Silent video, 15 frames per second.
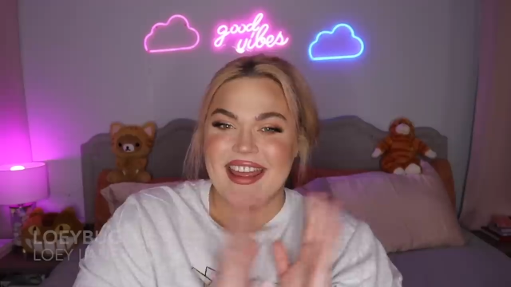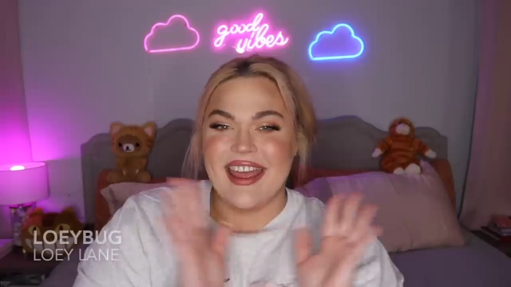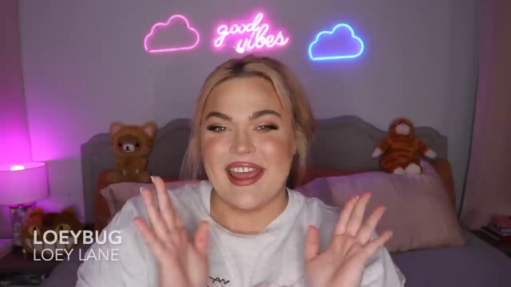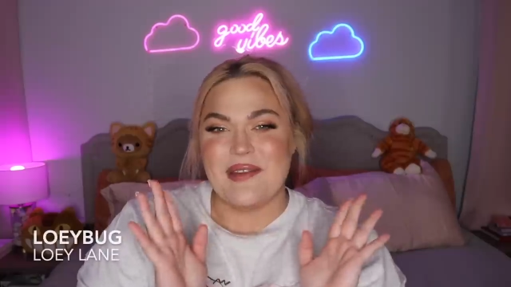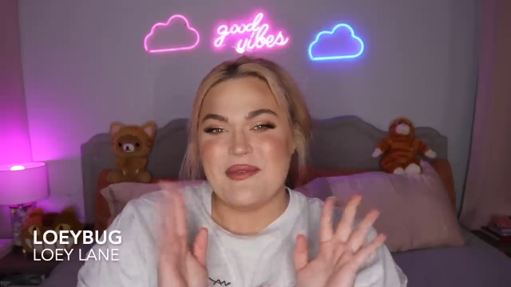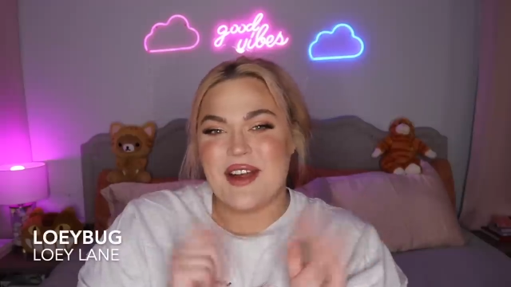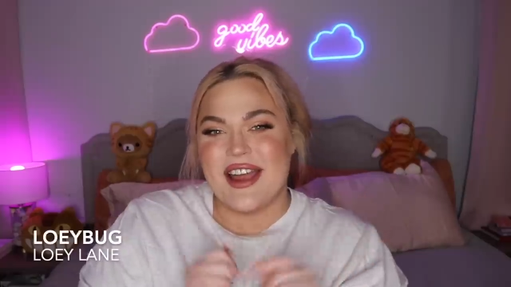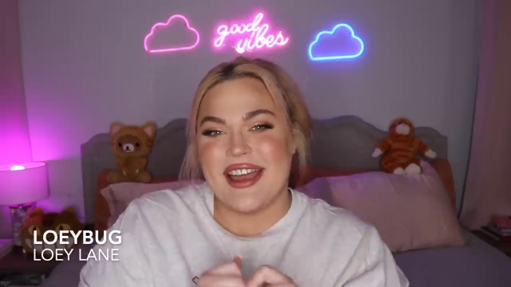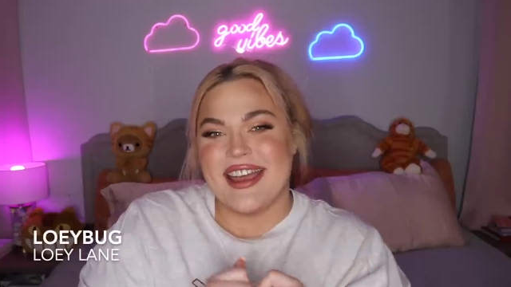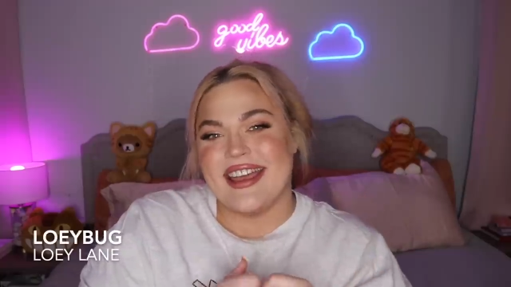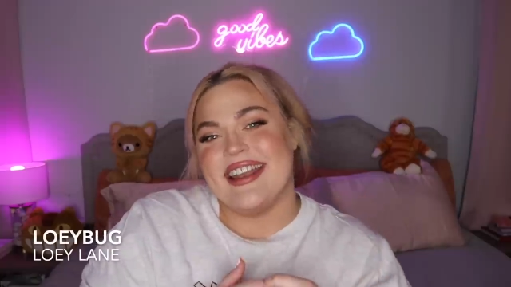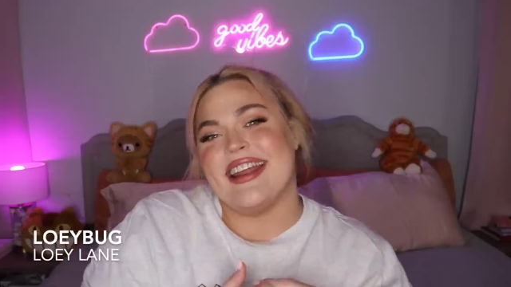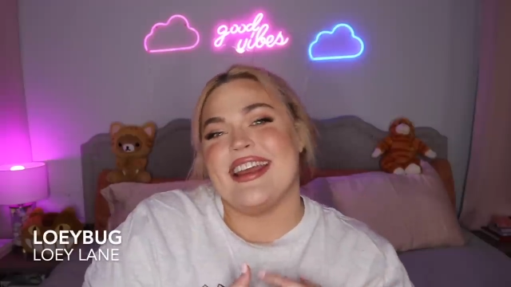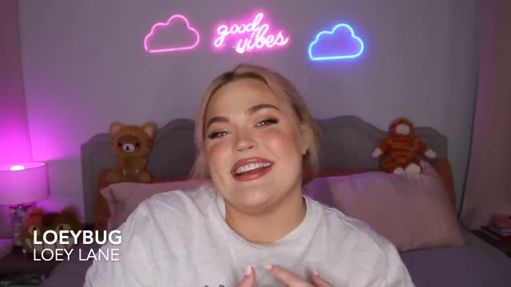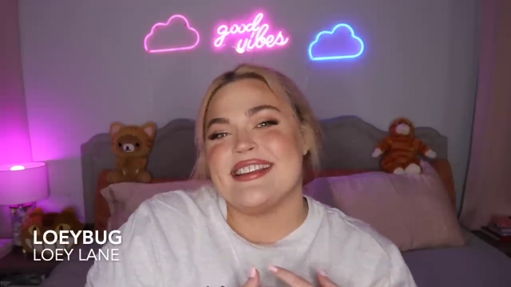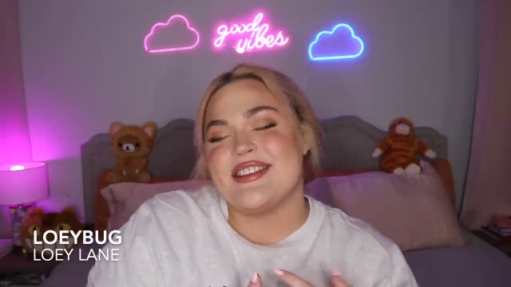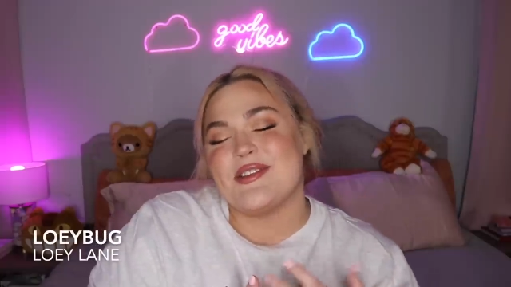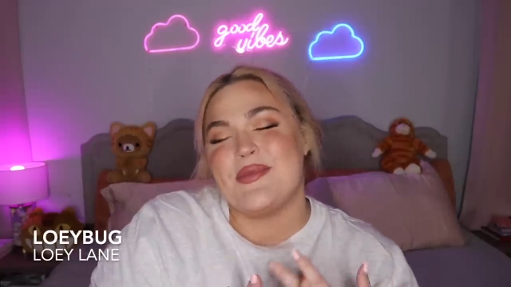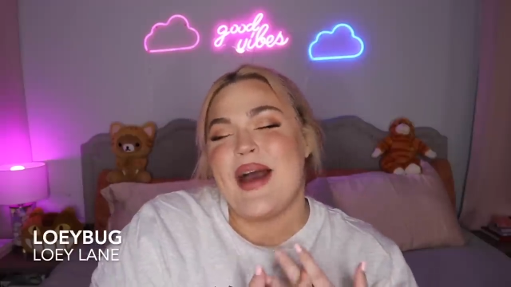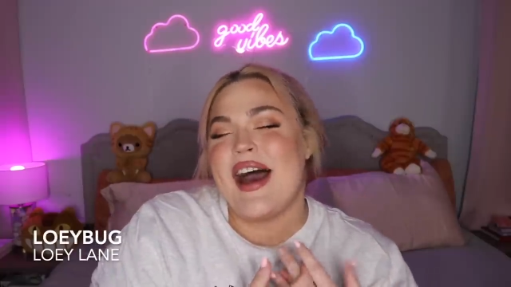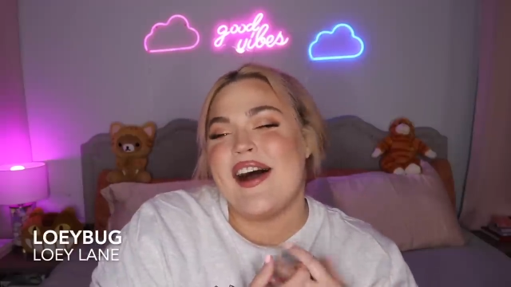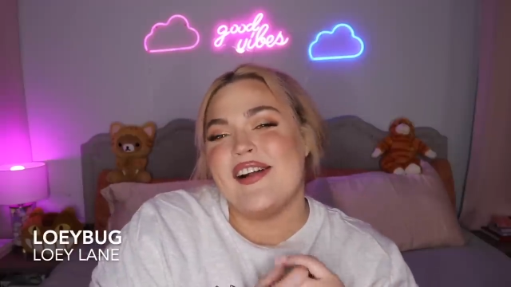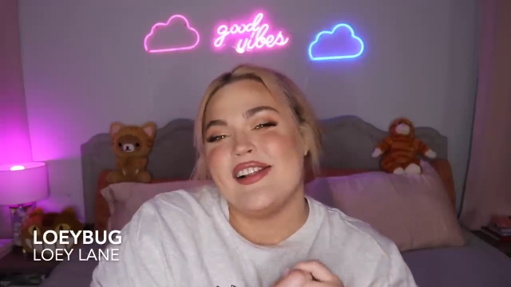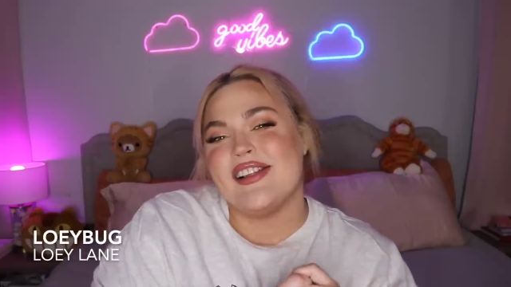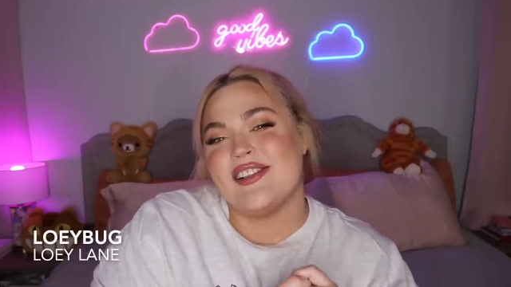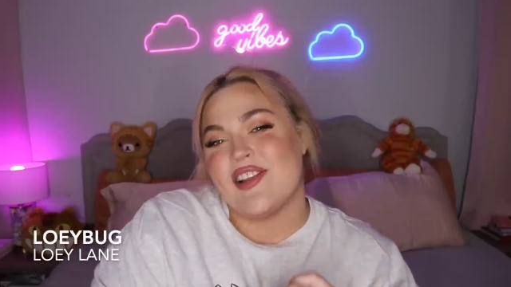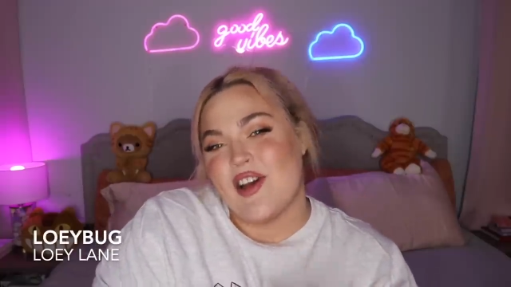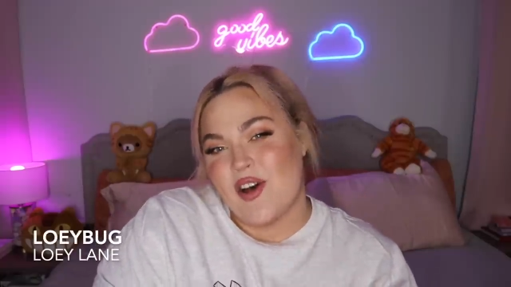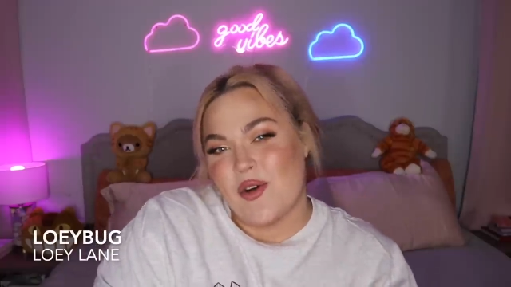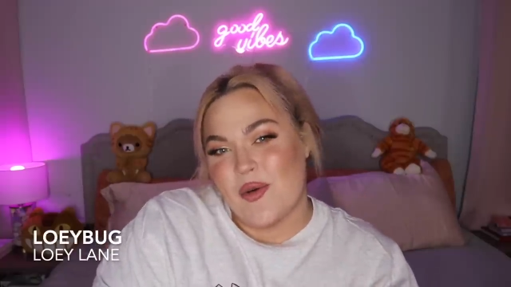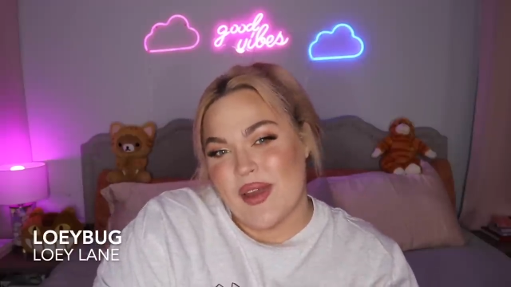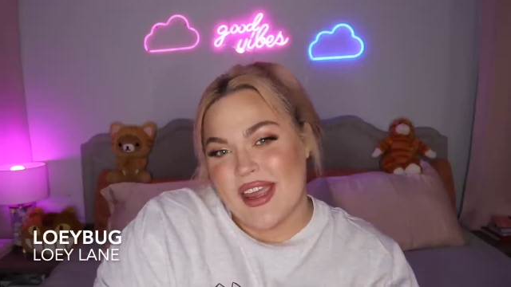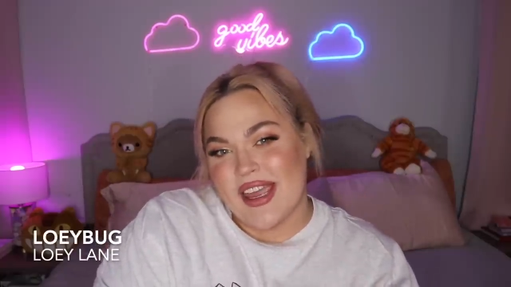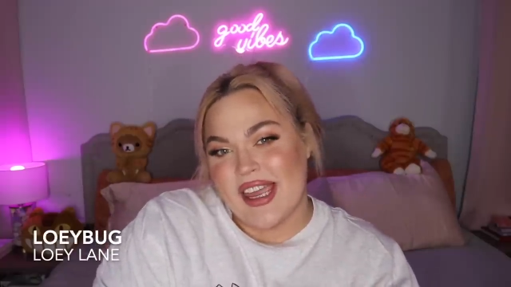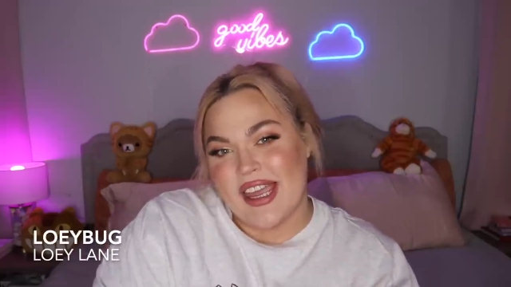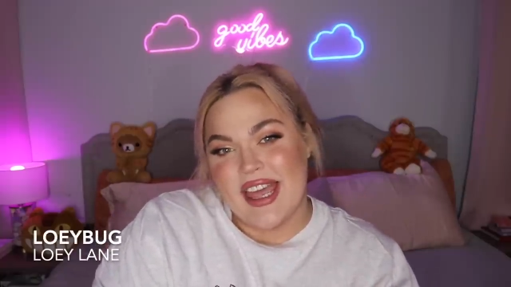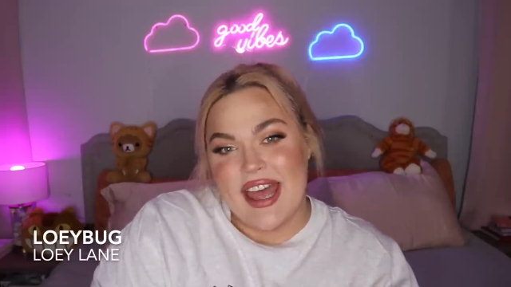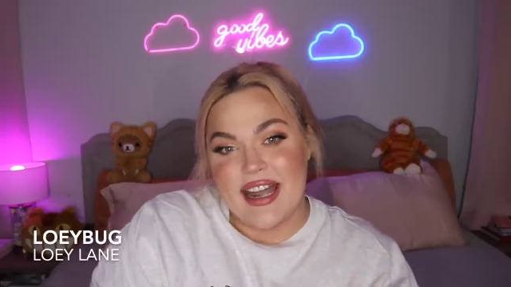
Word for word: Hey Brian, it's your pal Loey,